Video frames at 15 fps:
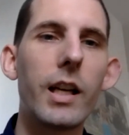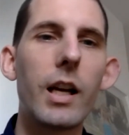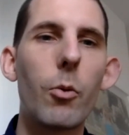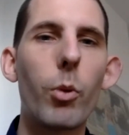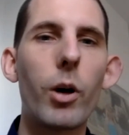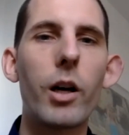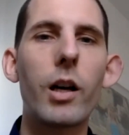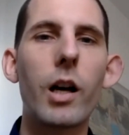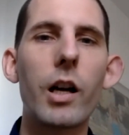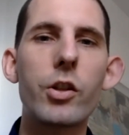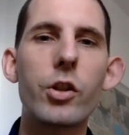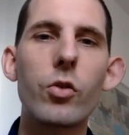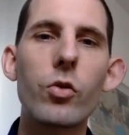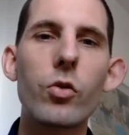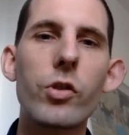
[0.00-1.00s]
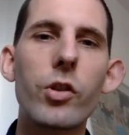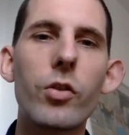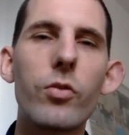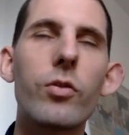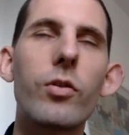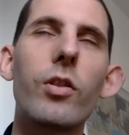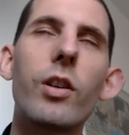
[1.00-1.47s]
But I should
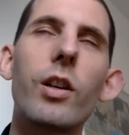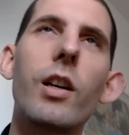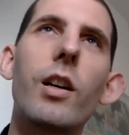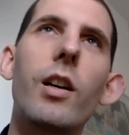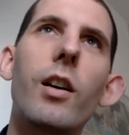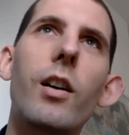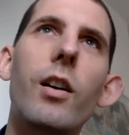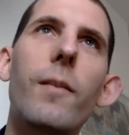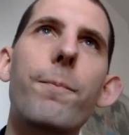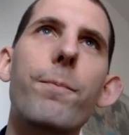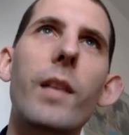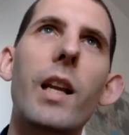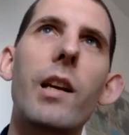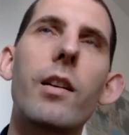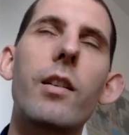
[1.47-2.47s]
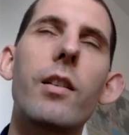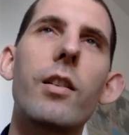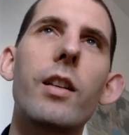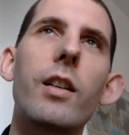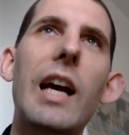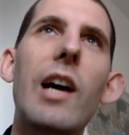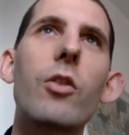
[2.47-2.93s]
also
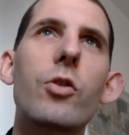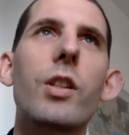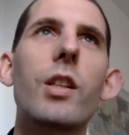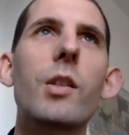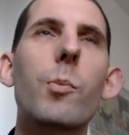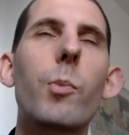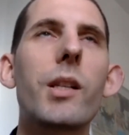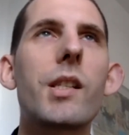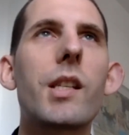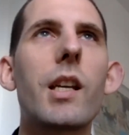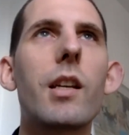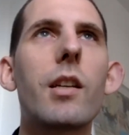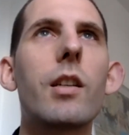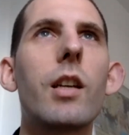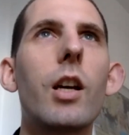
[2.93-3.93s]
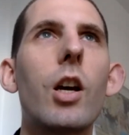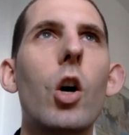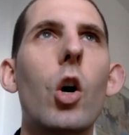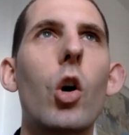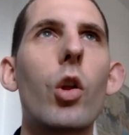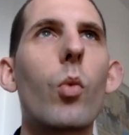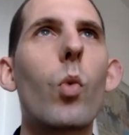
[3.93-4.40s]
couch this by saying,
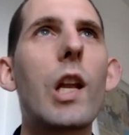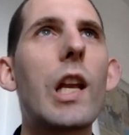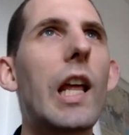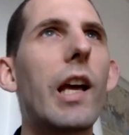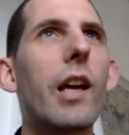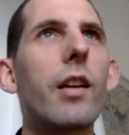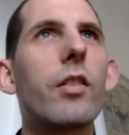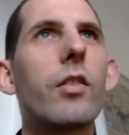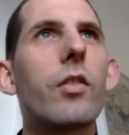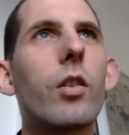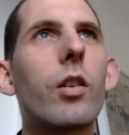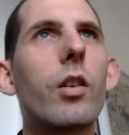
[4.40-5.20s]
on the one hand,